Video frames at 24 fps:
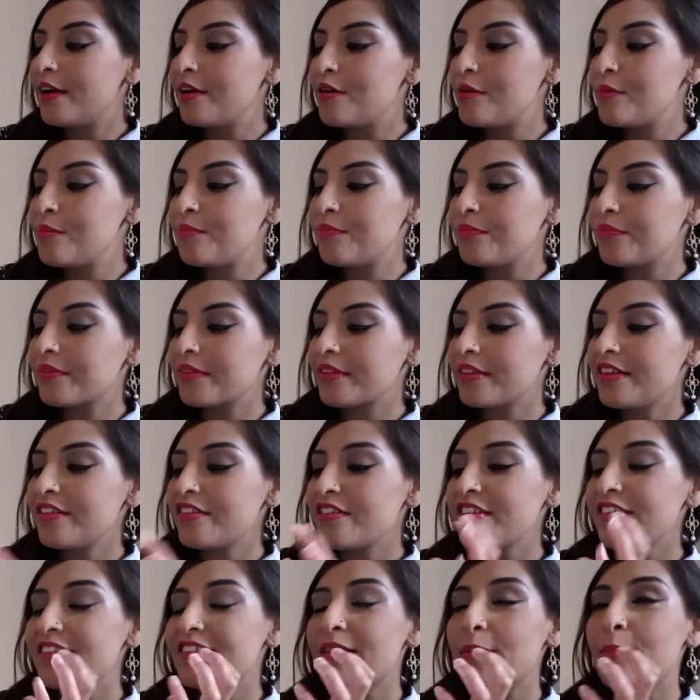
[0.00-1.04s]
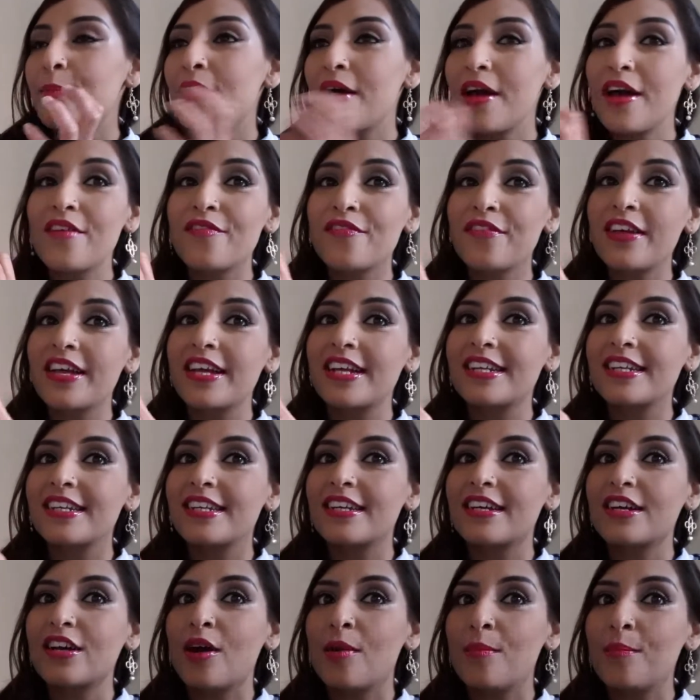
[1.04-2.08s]
Um, it's just the
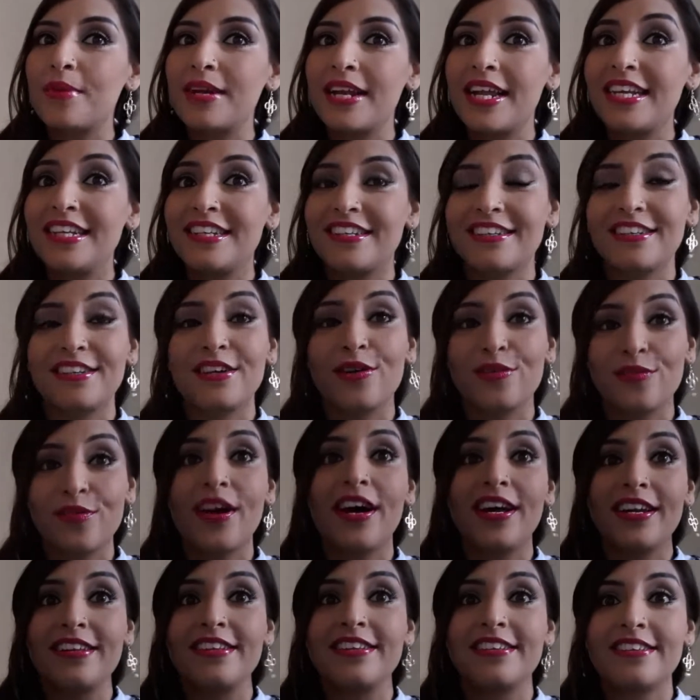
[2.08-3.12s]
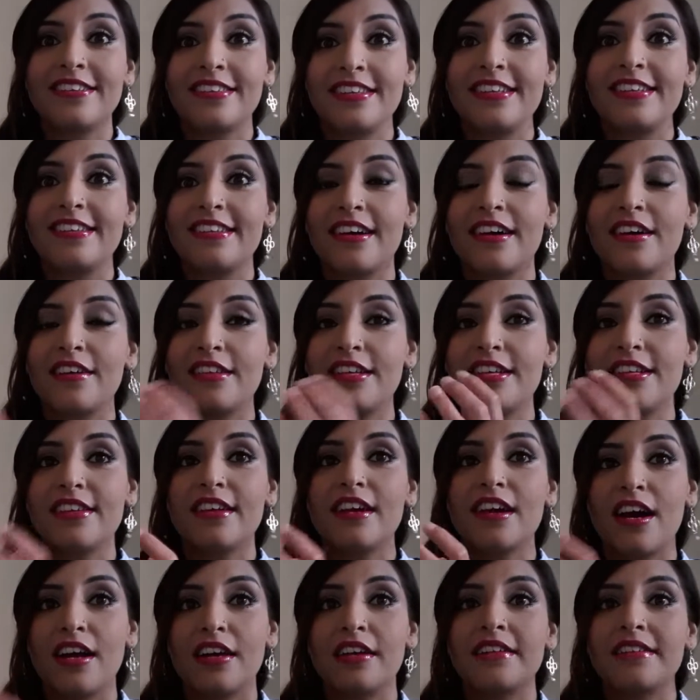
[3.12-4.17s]
perfect combination of colours these are.
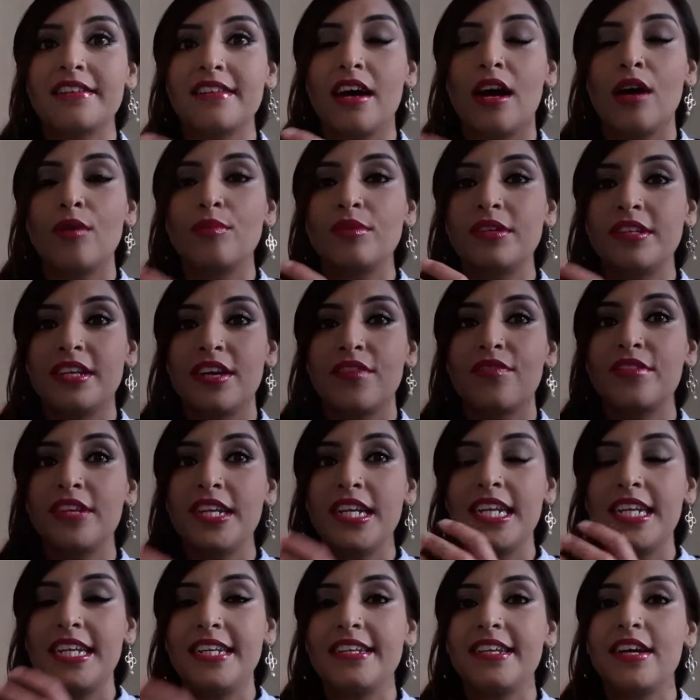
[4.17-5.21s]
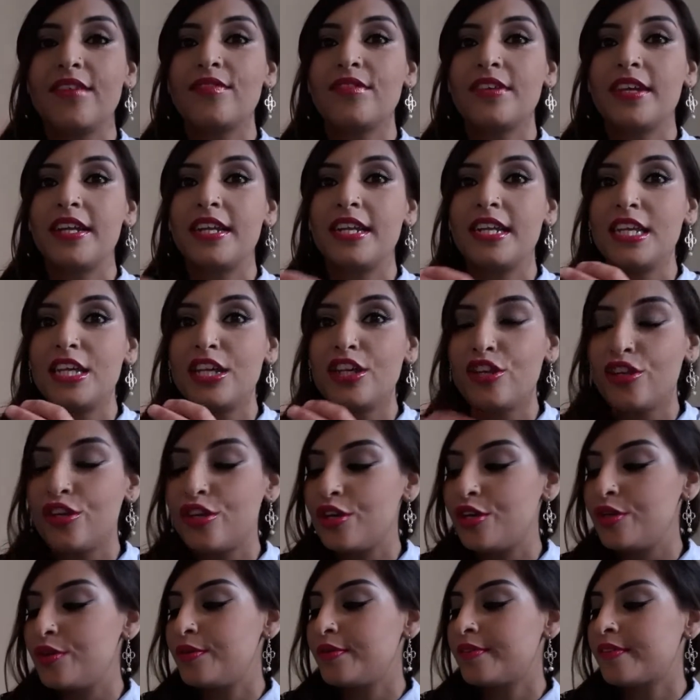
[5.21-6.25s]
These are colours that I would definitely, definitely
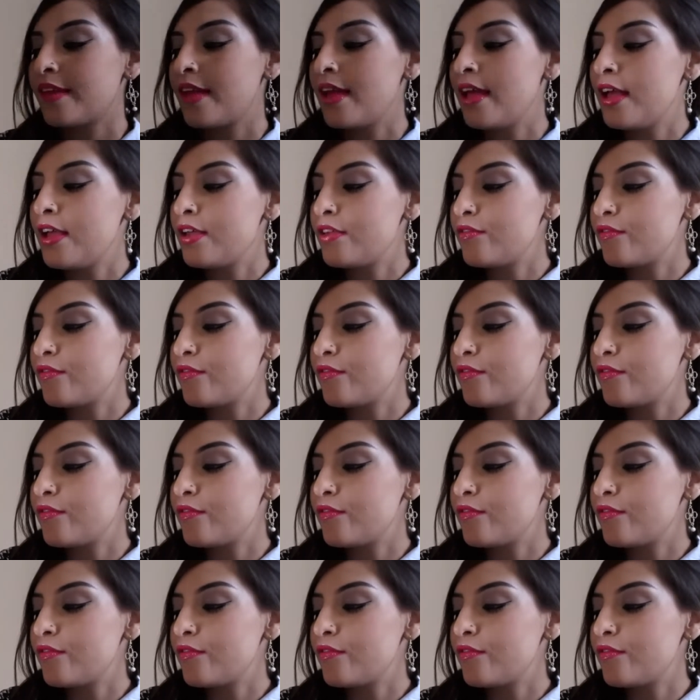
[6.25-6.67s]
use.